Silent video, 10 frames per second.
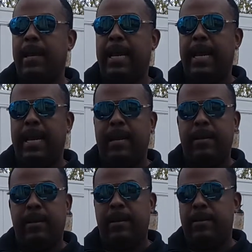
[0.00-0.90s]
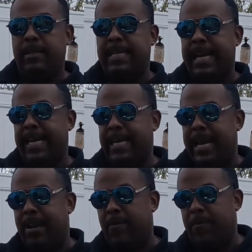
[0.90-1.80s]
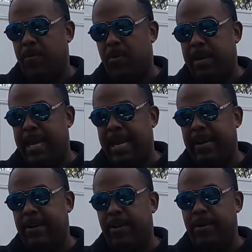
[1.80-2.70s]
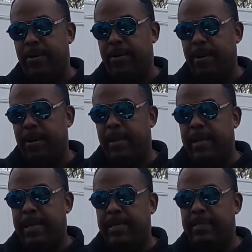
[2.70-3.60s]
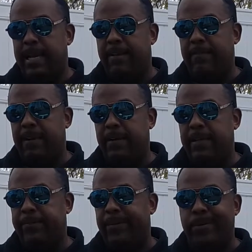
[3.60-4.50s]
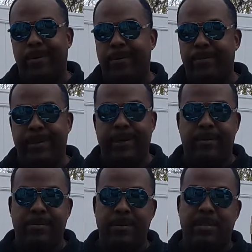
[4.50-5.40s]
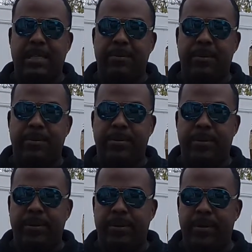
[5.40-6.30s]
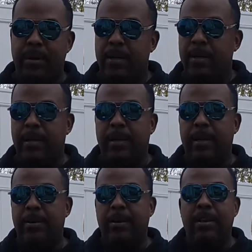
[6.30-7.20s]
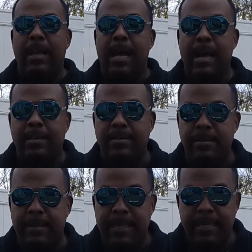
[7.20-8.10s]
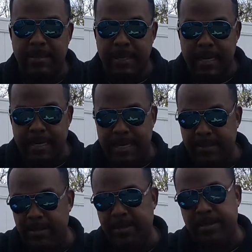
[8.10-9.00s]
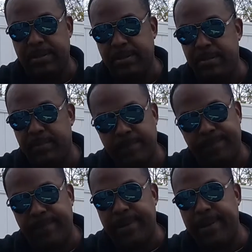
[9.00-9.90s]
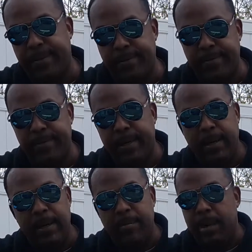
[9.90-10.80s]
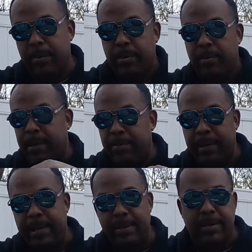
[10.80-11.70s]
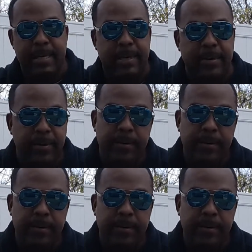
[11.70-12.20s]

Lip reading: And the takedown, from what I had heard, is not very difficult. You know, it's just similar to your Glocks and things of that nature. You just, you know, bada boom, bada bing. You can take